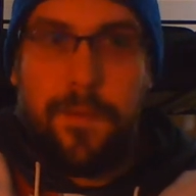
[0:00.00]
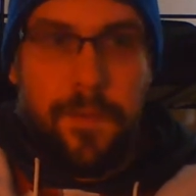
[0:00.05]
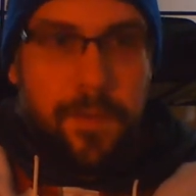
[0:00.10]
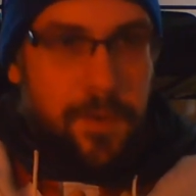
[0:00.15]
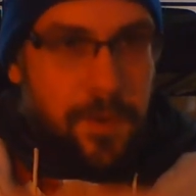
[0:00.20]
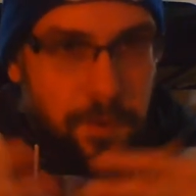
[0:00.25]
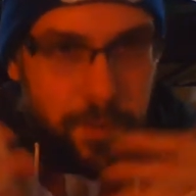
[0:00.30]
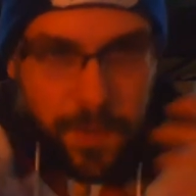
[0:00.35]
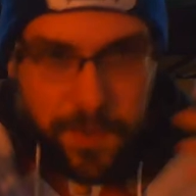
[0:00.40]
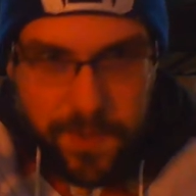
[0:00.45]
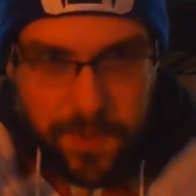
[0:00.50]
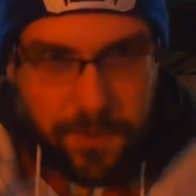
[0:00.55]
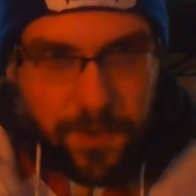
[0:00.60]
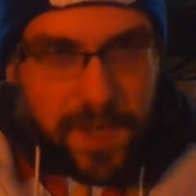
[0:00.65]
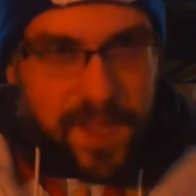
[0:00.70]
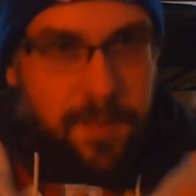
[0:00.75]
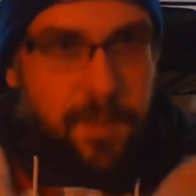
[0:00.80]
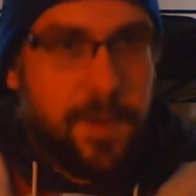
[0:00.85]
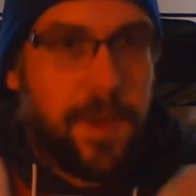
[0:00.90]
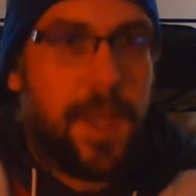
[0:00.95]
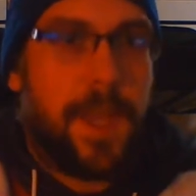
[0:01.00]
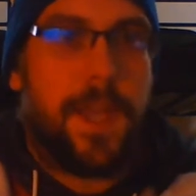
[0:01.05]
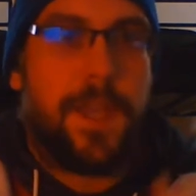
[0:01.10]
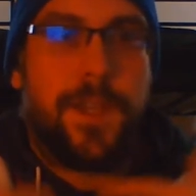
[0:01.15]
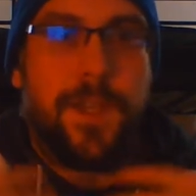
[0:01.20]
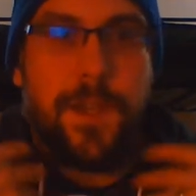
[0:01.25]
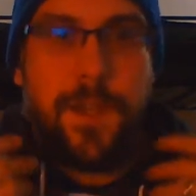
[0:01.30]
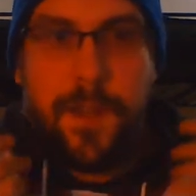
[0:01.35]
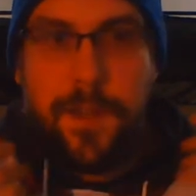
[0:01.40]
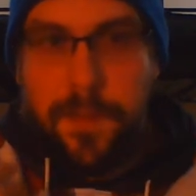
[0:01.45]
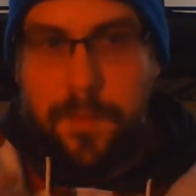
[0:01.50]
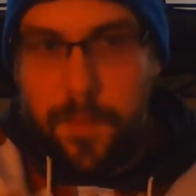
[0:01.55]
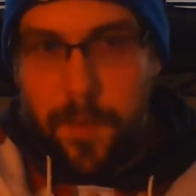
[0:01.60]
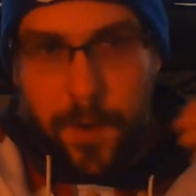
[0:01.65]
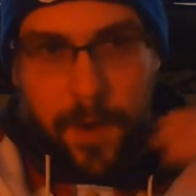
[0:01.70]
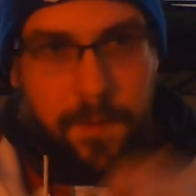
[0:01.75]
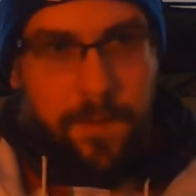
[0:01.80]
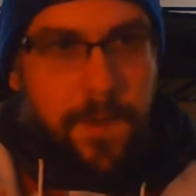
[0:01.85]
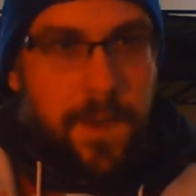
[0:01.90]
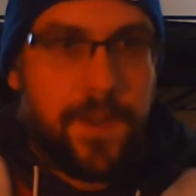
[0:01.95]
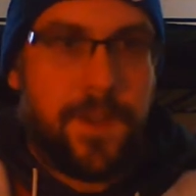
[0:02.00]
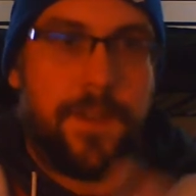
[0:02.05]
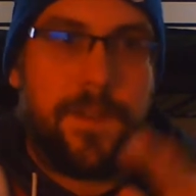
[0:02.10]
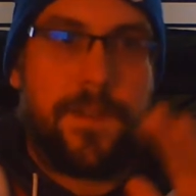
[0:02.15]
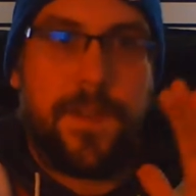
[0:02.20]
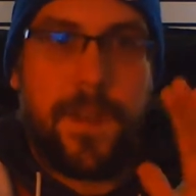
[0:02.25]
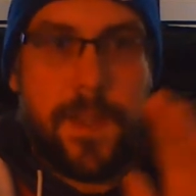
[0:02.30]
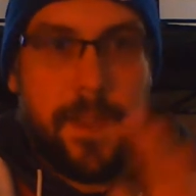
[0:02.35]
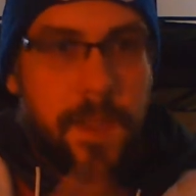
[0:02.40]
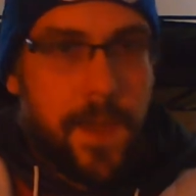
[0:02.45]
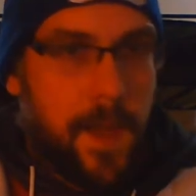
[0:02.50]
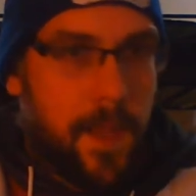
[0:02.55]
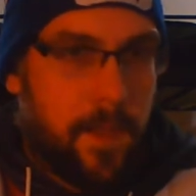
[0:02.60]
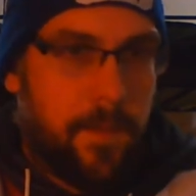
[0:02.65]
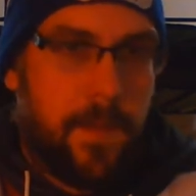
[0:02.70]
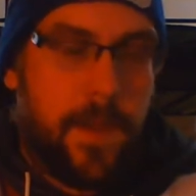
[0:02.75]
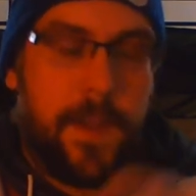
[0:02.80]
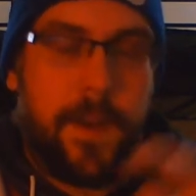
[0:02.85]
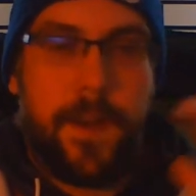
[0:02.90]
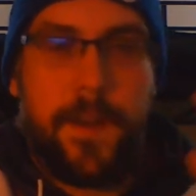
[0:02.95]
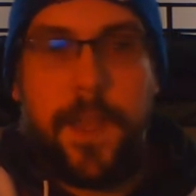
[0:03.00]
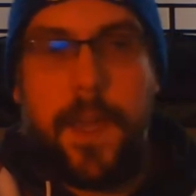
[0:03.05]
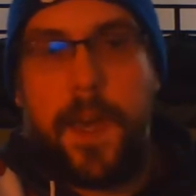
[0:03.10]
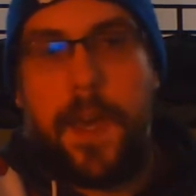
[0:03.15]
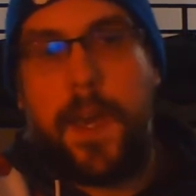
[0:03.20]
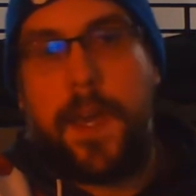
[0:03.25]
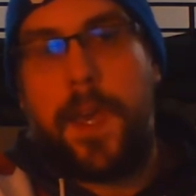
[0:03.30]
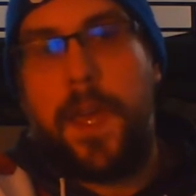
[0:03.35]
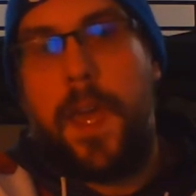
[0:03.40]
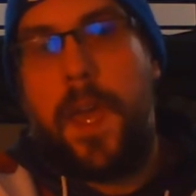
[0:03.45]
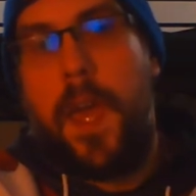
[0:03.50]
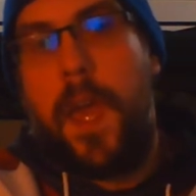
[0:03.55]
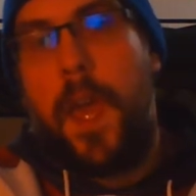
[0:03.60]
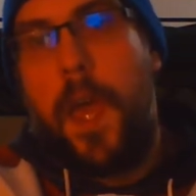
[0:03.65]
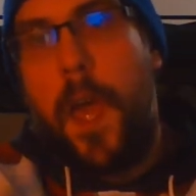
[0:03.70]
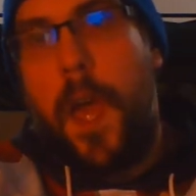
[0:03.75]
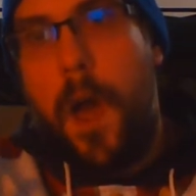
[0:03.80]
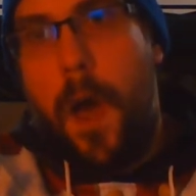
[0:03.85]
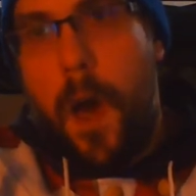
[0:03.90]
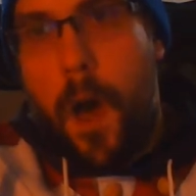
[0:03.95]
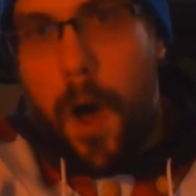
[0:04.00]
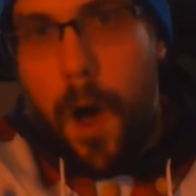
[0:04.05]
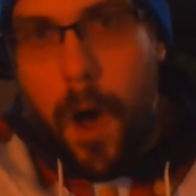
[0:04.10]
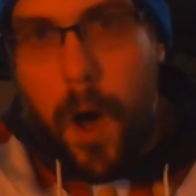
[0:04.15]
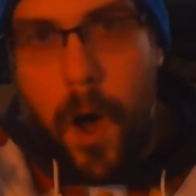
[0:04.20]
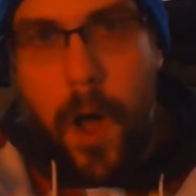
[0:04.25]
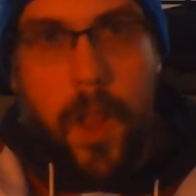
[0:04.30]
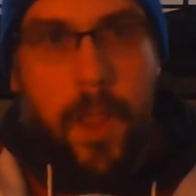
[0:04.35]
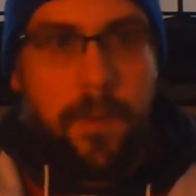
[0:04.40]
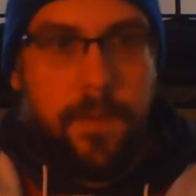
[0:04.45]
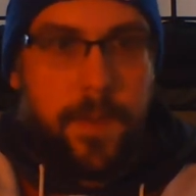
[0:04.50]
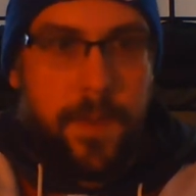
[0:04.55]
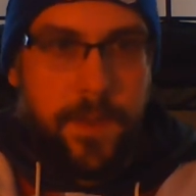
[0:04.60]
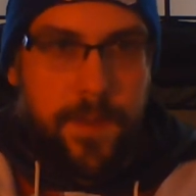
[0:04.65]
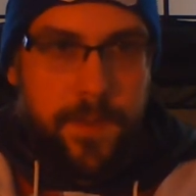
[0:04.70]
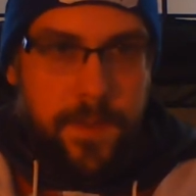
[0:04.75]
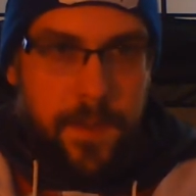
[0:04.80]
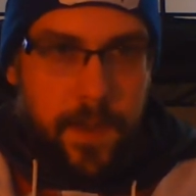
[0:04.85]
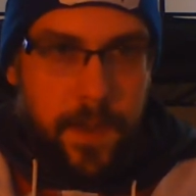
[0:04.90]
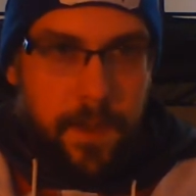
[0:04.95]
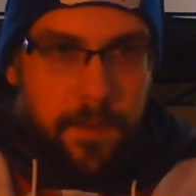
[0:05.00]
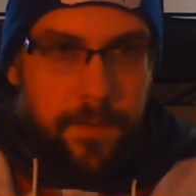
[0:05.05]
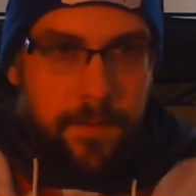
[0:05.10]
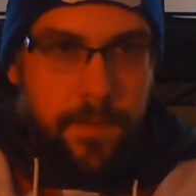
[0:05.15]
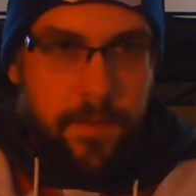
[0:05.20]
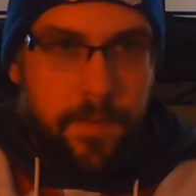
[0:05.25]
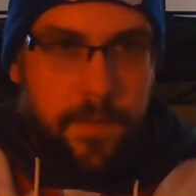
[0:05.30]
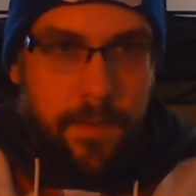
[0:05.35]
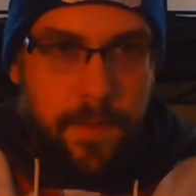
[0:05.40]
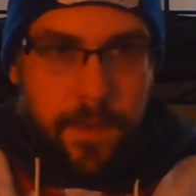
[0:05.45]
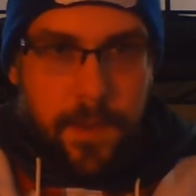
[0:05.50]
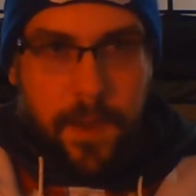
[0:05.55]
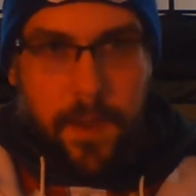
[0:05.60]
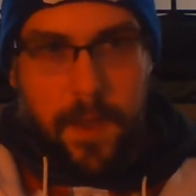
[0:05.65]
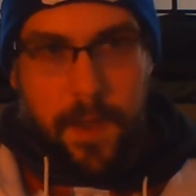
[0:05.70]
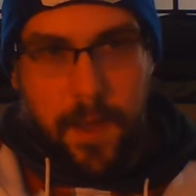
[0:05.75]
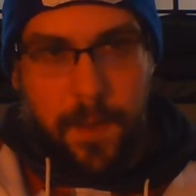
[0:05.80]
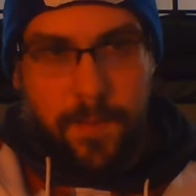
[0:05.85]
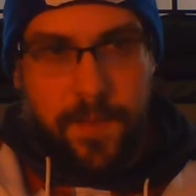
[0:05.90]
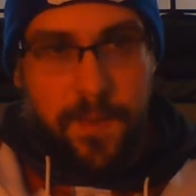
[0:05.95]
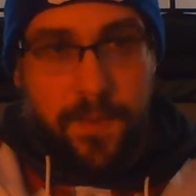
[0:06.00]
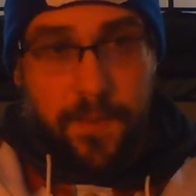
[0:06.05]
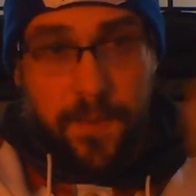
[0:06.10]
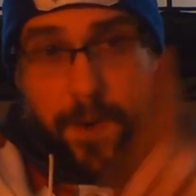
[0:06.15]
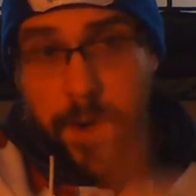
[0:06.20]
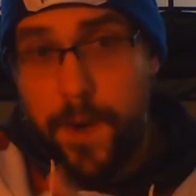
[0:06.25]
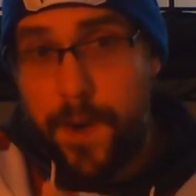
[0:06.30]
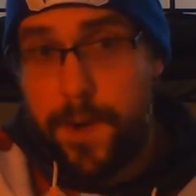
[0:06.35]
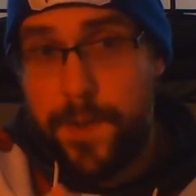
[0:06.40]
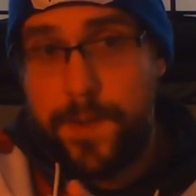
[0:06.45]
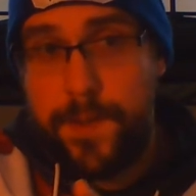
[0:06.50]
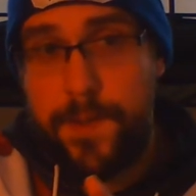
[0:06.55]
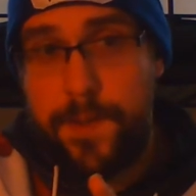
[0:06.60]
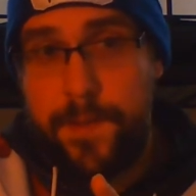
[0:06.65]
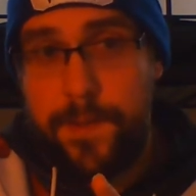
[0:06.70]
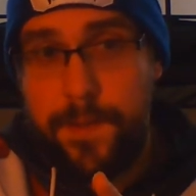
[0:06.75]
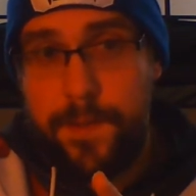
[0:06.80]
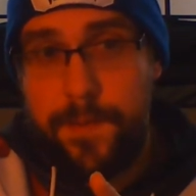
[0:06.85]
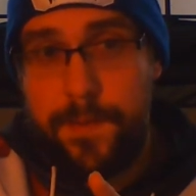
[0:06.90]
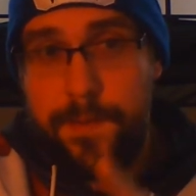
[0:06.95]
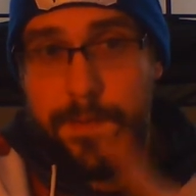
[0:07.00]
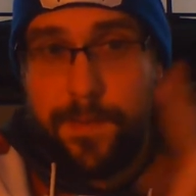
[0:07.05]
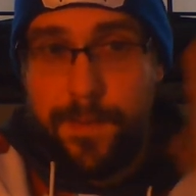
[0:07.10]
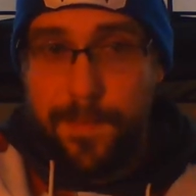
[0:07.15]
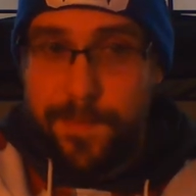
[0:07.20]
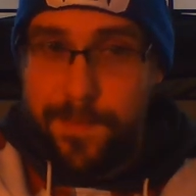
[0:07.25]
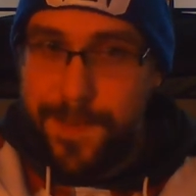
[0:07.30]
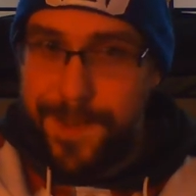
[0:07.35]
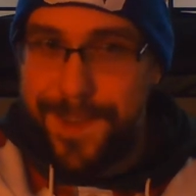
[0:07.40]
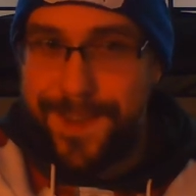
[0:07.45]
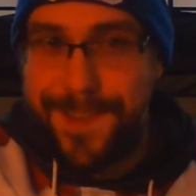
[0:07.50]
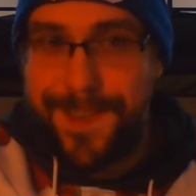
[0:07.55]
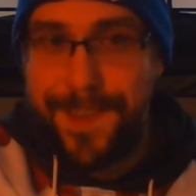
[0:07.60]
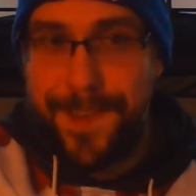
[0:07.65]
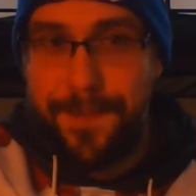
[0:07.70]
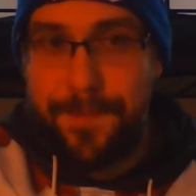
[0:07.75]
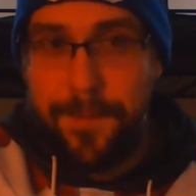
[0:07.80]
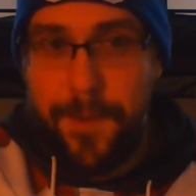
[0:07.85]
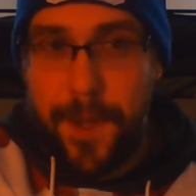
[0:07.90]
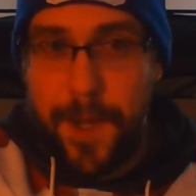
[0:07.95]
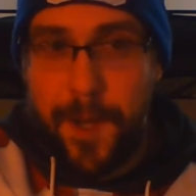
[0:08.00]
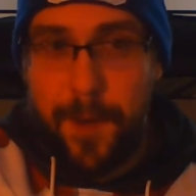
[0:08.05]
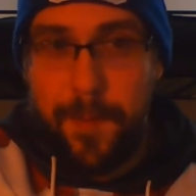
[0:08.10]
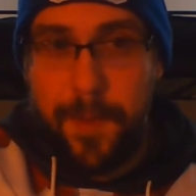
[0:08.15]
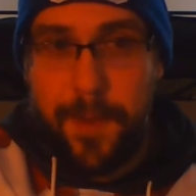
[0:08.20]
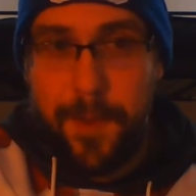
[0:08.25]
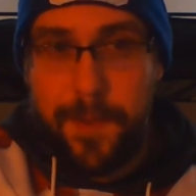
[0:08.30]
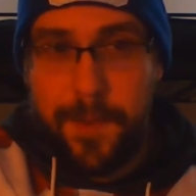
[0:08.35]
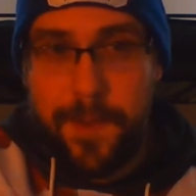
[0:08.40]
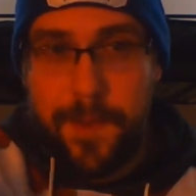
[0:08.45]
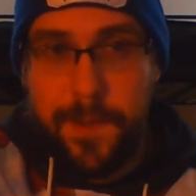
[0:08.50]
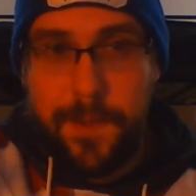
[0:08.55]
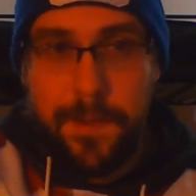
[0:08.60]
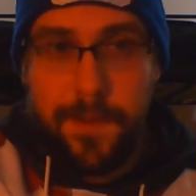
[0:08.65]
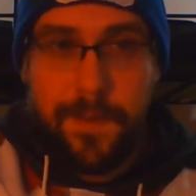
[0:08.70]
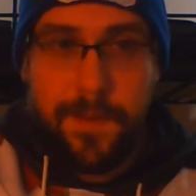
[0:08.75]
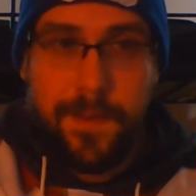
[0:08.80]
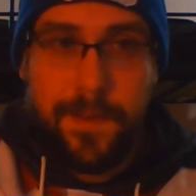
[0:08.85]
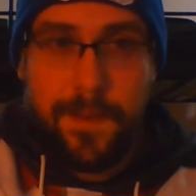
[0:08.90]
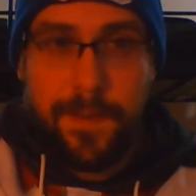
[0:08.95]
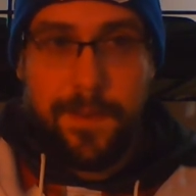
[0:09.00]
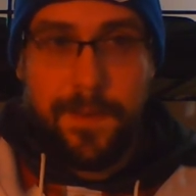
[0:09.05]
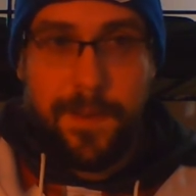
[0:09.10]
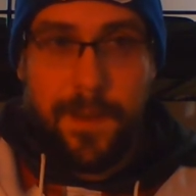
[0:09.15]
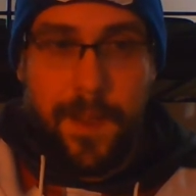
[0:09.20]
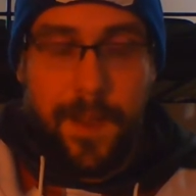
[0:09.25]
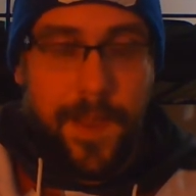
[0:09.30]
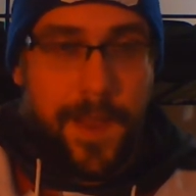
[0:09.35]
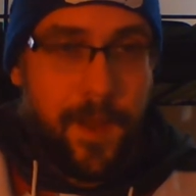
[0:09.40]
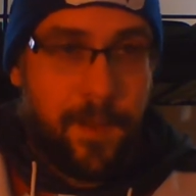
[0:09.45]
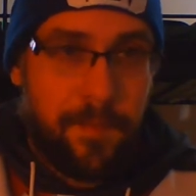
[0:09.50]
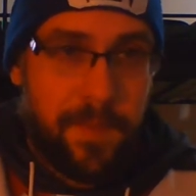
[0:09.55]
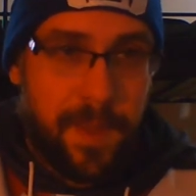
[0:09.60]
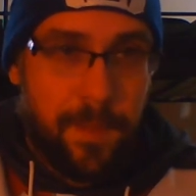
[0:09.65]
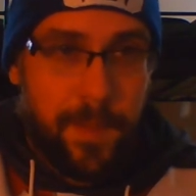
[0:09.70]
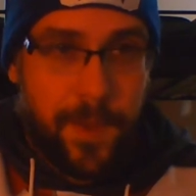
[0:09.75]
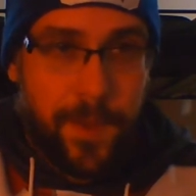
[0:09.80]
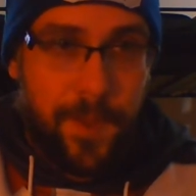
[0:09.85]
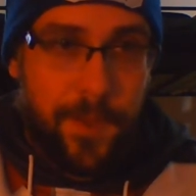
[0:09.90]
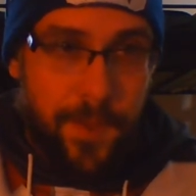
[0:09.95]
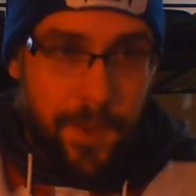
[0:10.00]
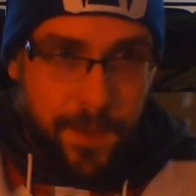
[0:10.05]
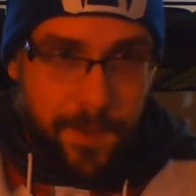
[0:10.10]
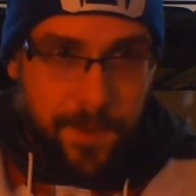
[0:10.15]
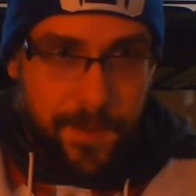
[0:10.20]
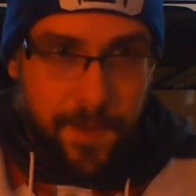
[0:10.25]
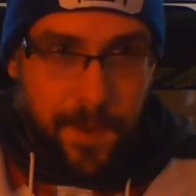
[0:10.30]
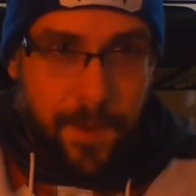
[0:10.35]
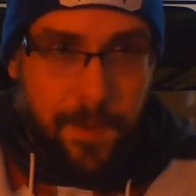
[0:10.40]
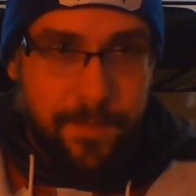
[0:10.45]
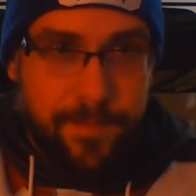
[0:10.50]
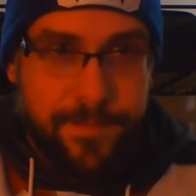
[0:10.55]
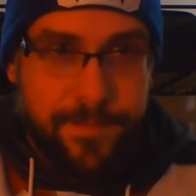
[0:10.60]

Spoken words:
new routes of transportation, more efficiency, the elevator tech. All of this stuff comes first because the environment allowed people to think so.